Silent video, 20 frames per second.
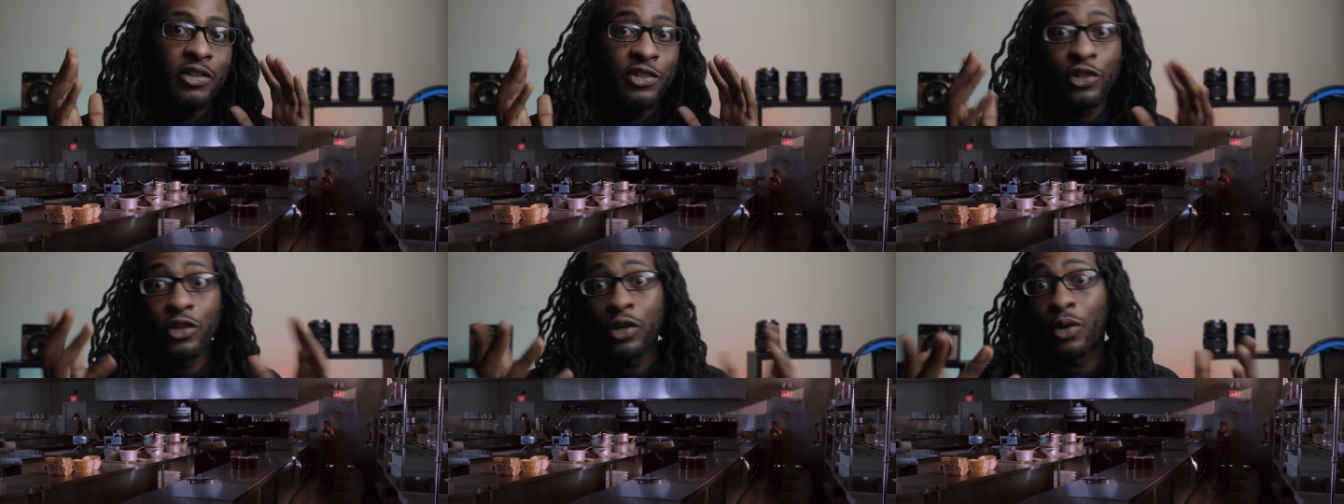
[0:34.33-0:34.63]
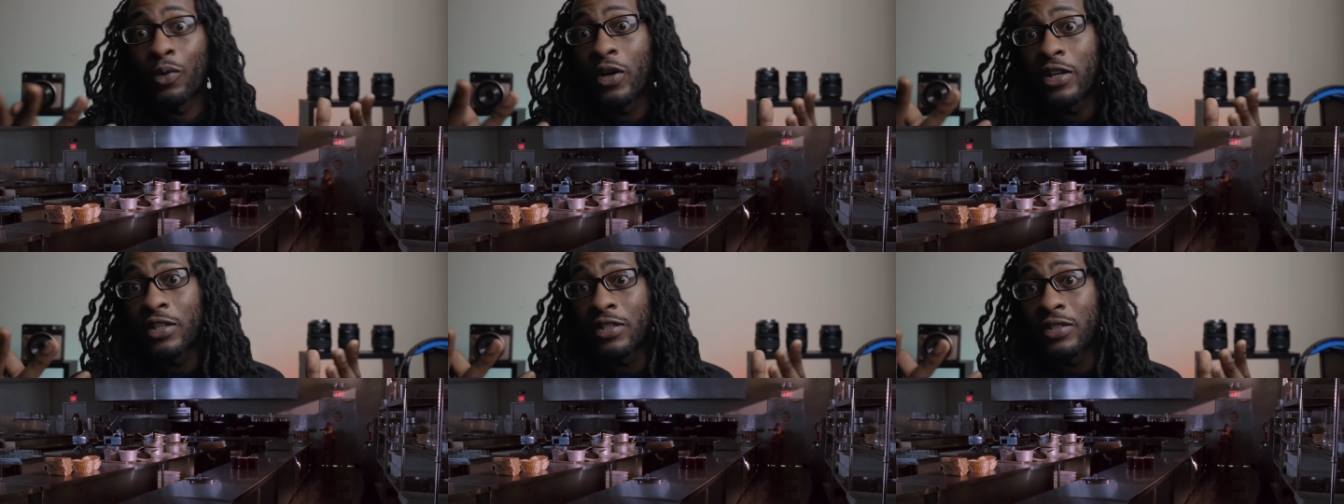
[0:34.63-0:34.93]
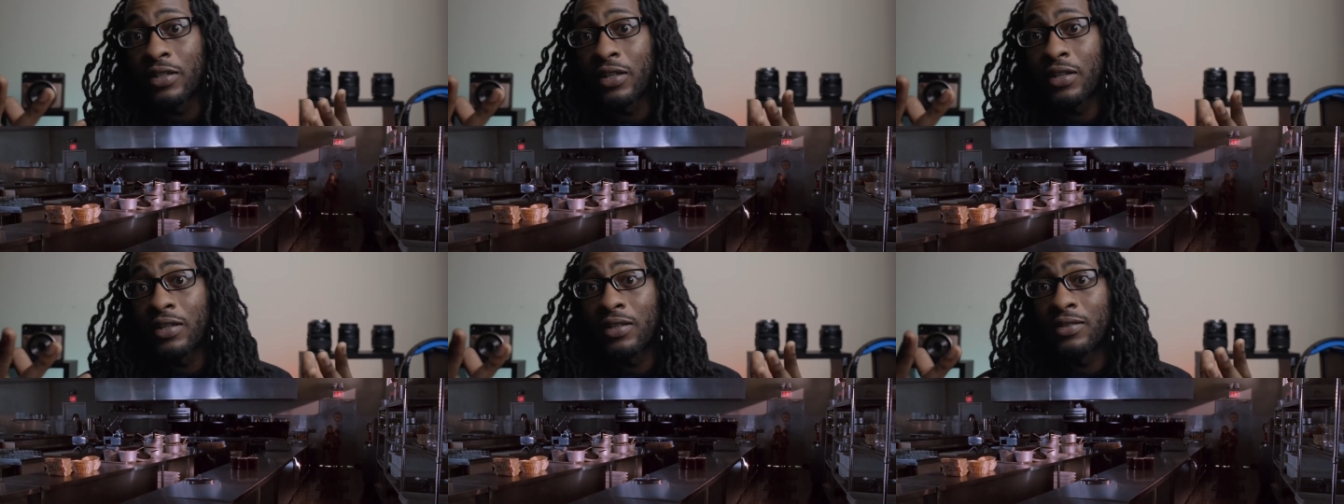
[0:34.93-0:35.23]
So the
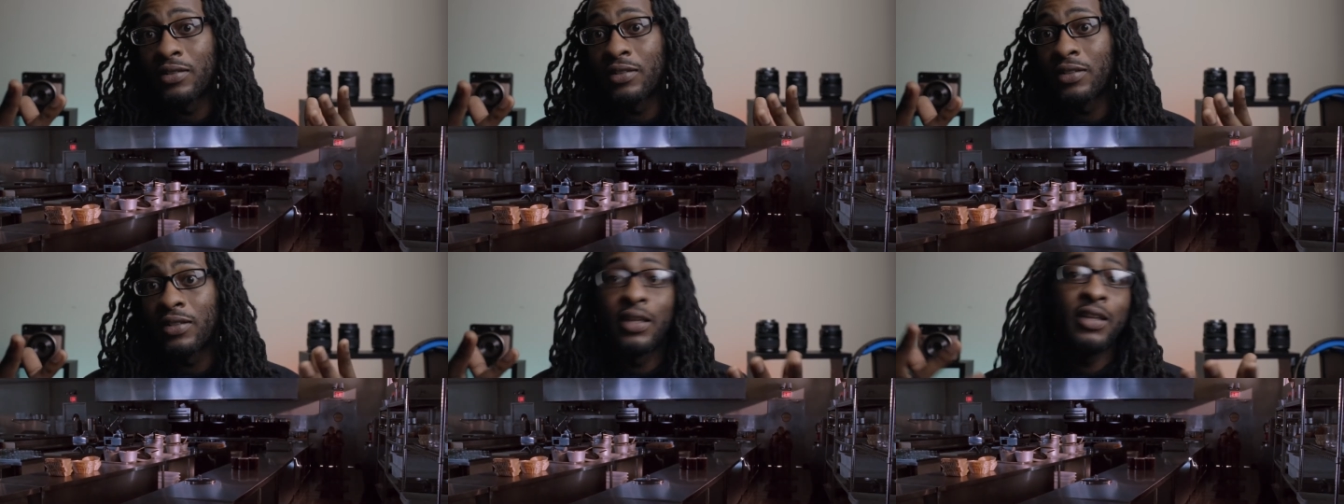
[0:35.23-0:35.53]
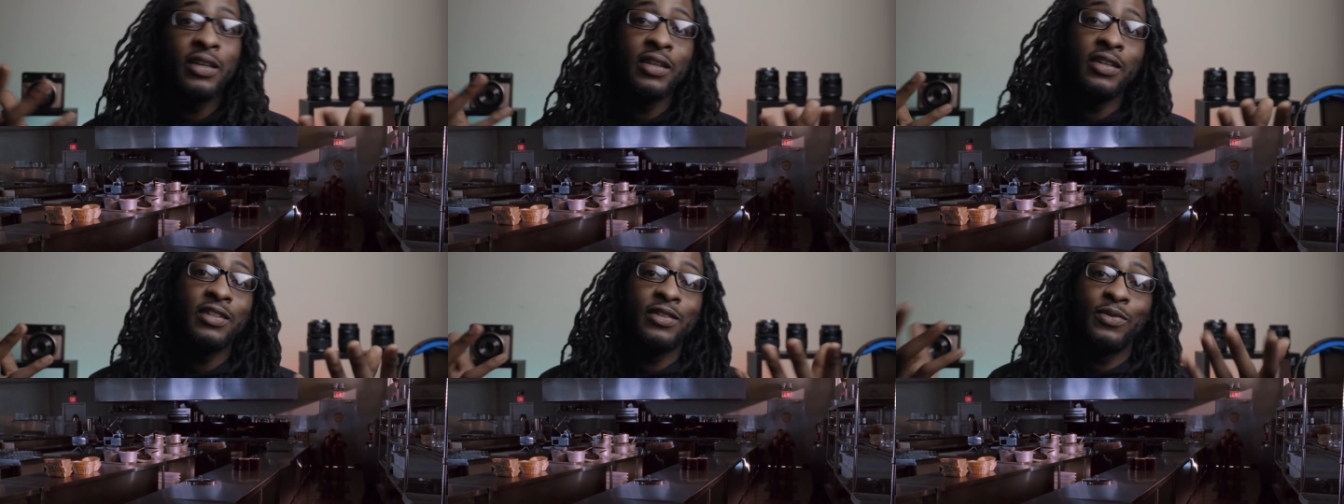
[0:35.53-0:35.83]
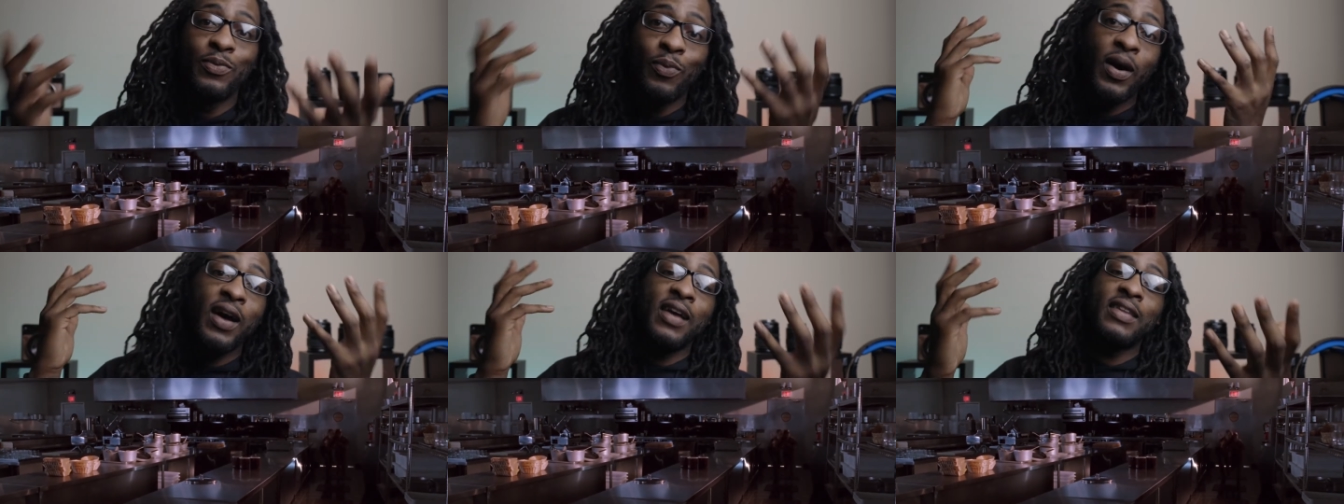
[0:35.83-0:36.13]
question
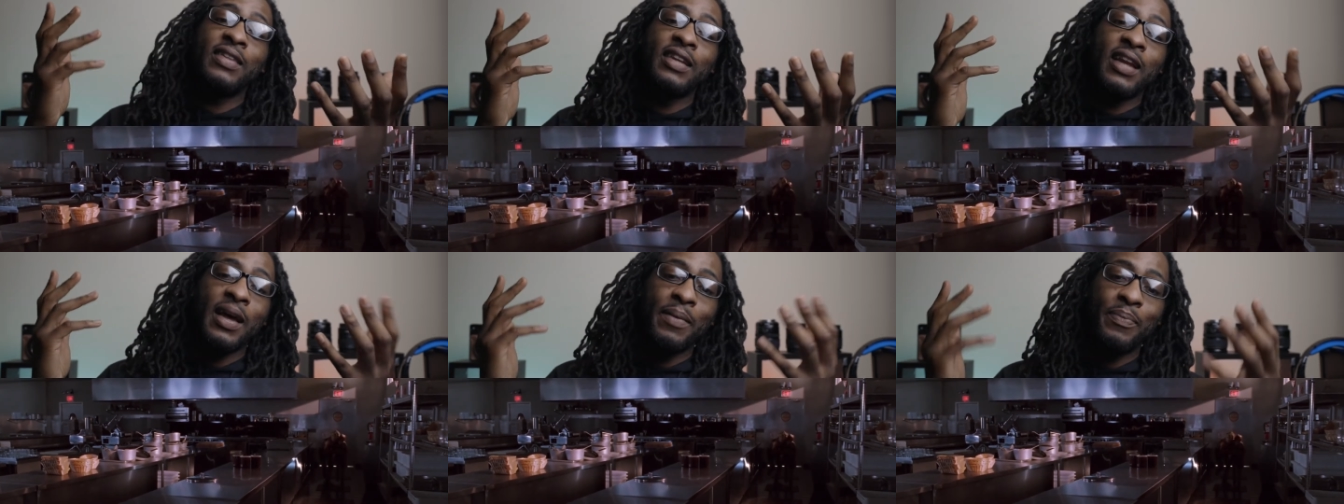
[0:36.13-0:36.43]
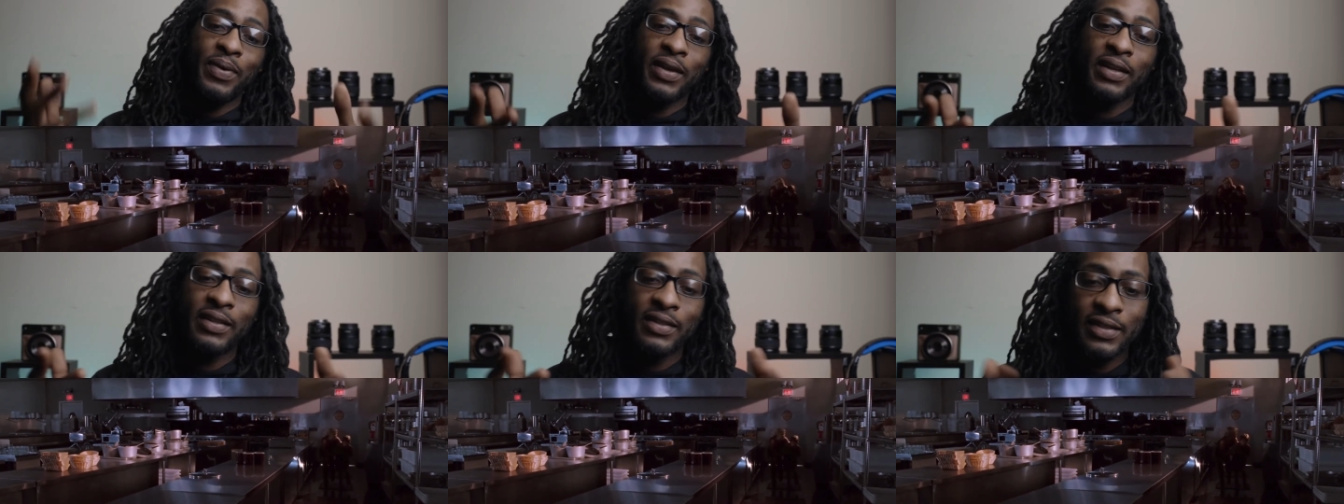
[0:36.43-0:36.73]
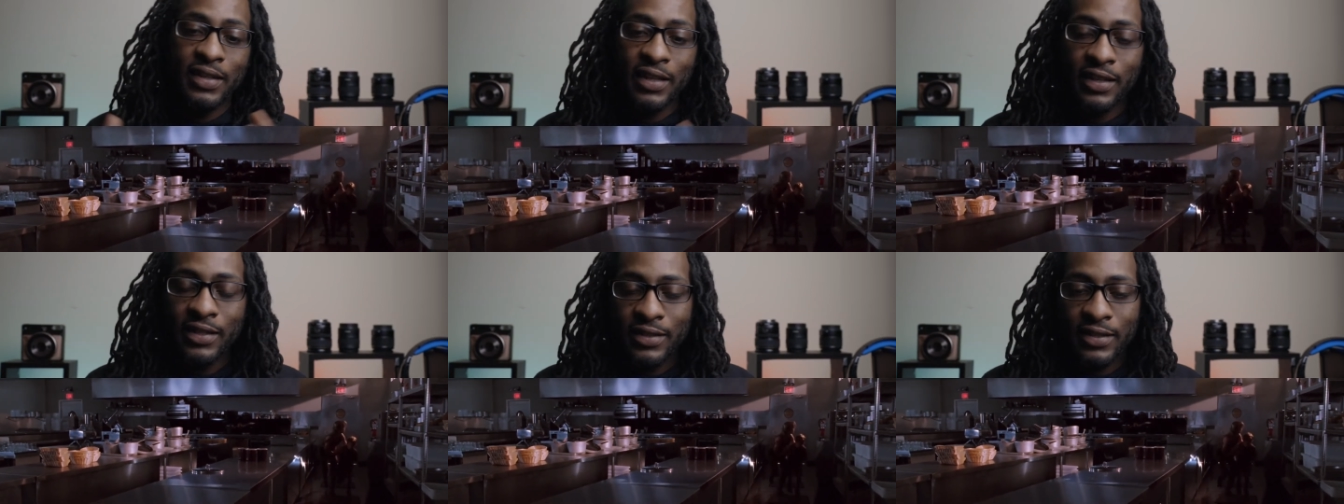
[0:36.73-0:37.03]
is, why did I
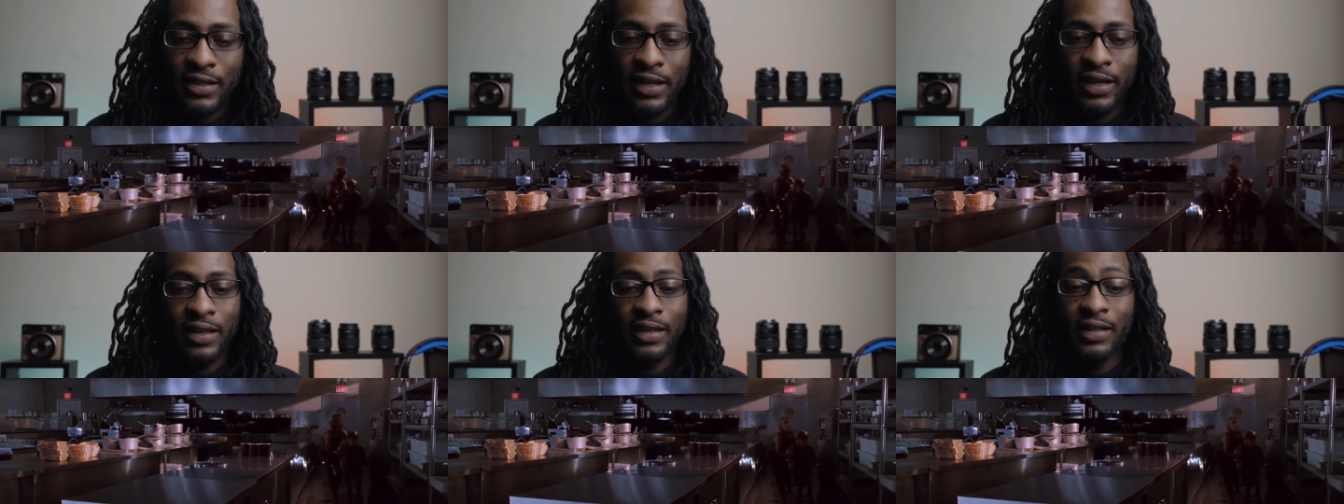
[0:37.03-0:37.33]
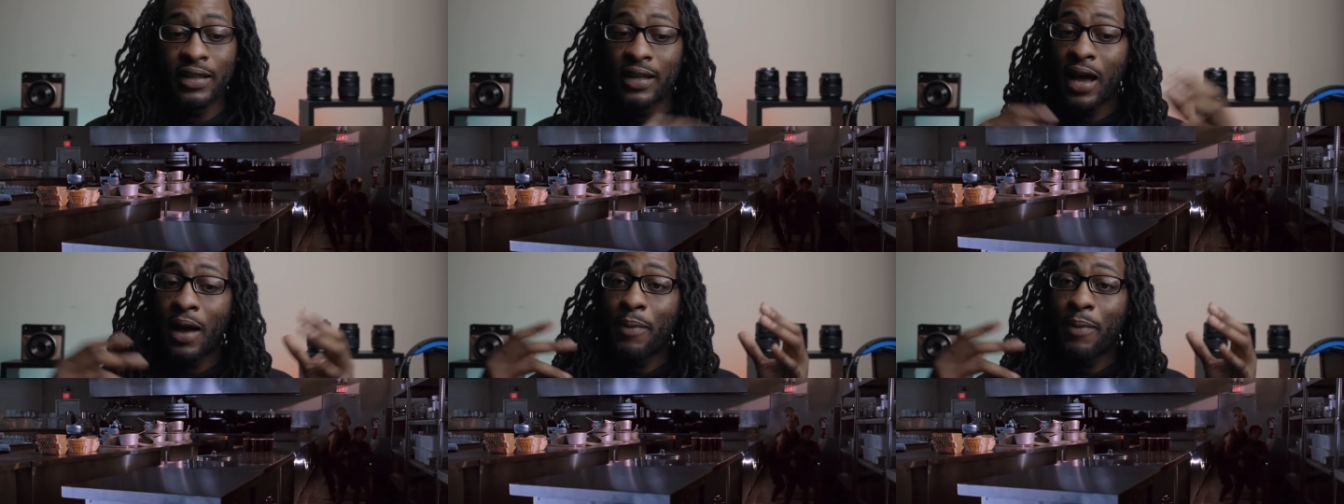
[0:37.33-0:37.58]
pick this scene?